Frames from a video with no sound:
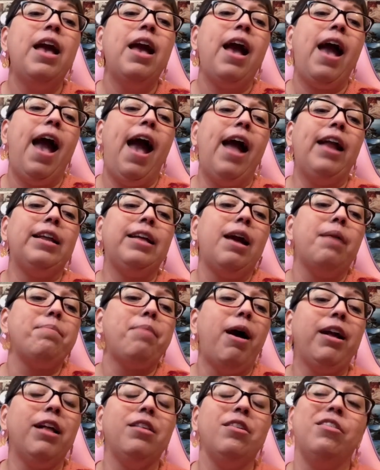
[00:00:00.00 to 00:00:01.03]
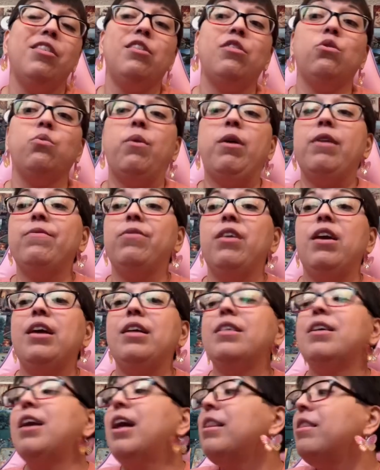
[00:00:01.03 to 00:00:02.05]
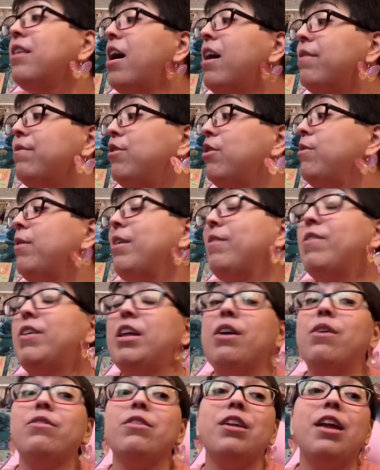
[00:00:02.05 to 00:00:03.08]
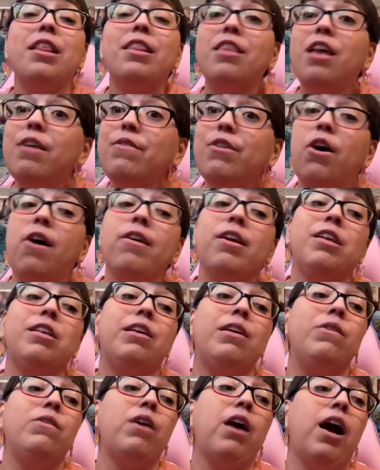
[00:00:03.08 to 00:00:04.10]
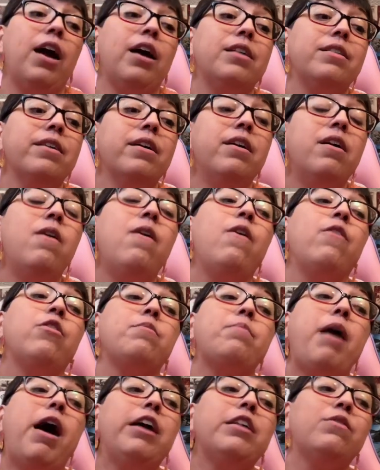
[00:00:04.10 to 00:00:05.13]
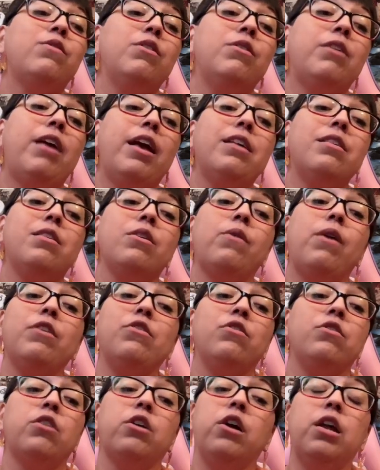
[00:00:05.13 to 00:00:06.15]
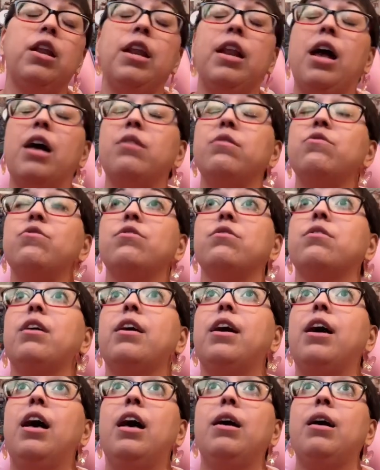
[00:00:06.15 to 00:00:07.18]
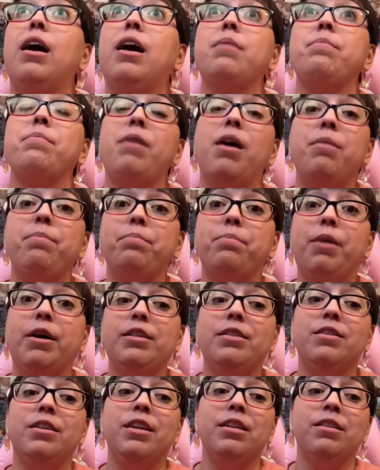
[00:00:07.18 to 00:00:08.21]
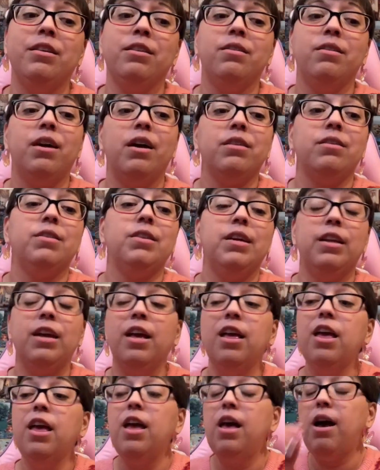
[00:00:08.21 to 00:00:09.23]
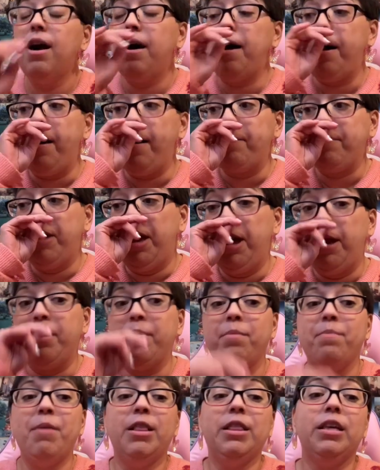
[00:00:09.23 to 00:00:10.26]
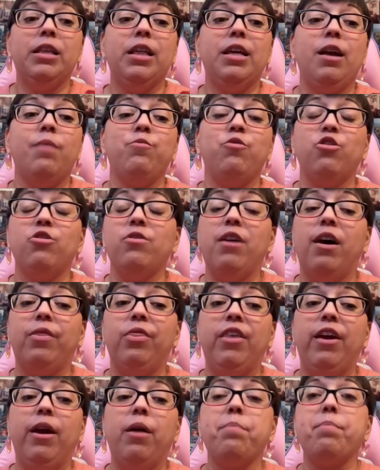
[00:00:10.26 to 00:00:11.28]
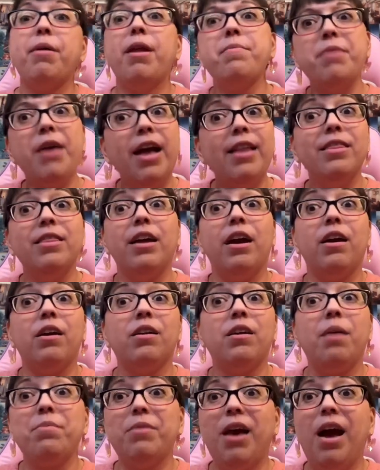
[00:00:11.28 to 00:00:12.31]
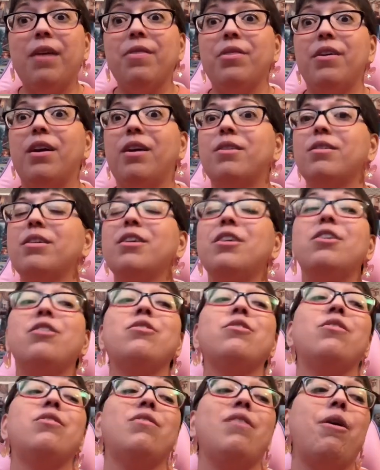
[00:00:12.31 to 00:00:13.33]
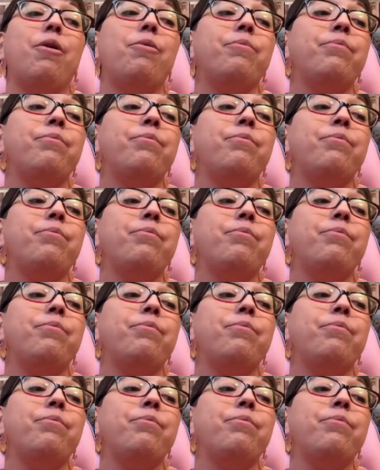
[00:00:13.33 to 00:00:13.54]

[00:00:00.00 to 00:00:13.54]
and get back into the swing of things. And I love doing videos and I love talking to you guys. The past few days, though, I just couldn't. I was just like, I, I'm, I'm busted and disgusted. Um, and mentally, I'm just not there. But I'm getting there. I'm getting there. So,